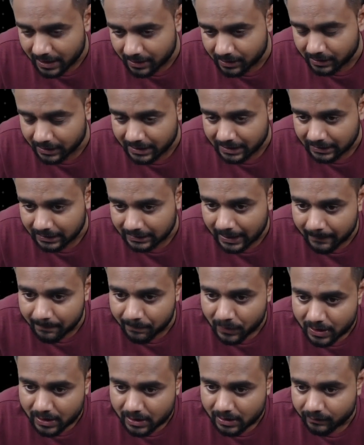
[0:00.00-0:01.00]

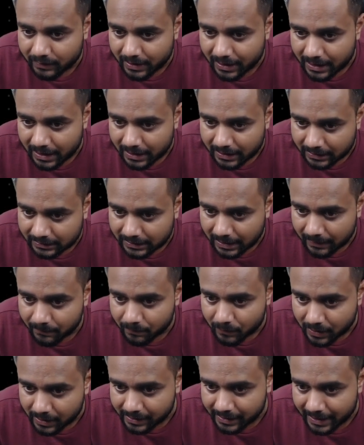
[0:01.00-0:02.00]
getting the
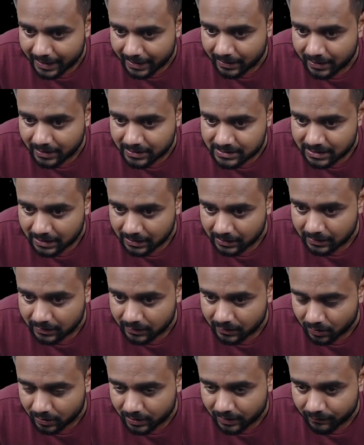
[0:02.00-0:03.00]
rank result.
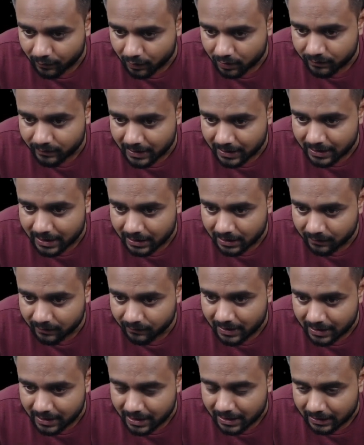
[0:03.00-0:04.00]
Okay, what we are getting? We
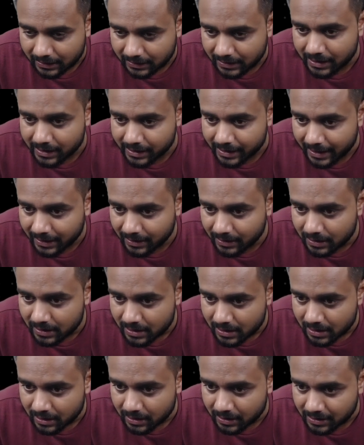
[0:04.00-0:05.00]
are getting the rank
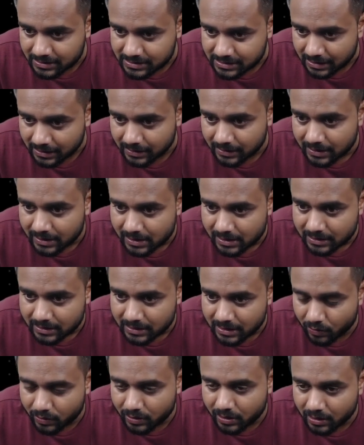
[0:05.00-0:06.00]
result.
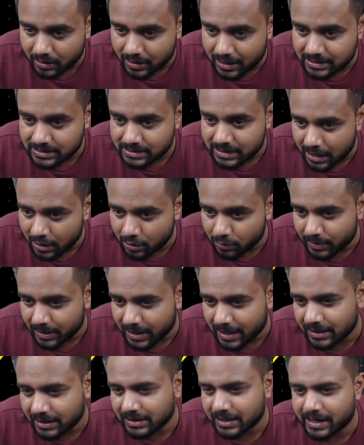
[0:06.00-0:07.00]
Now here, guys, I'll be
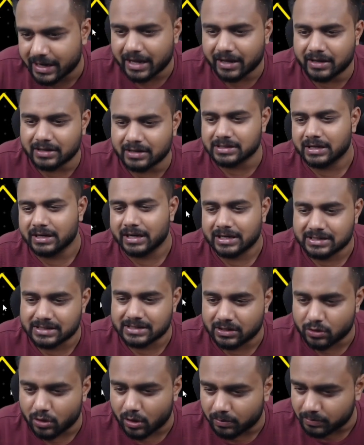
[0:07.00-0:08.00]
getting the rank result. That's a
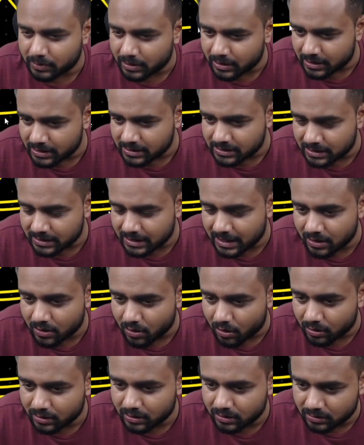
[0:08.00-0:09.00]
top three result I
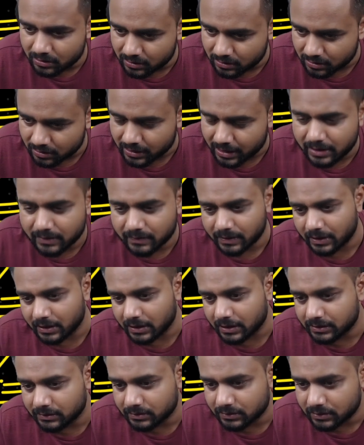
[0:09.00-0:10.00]
got, right? Here,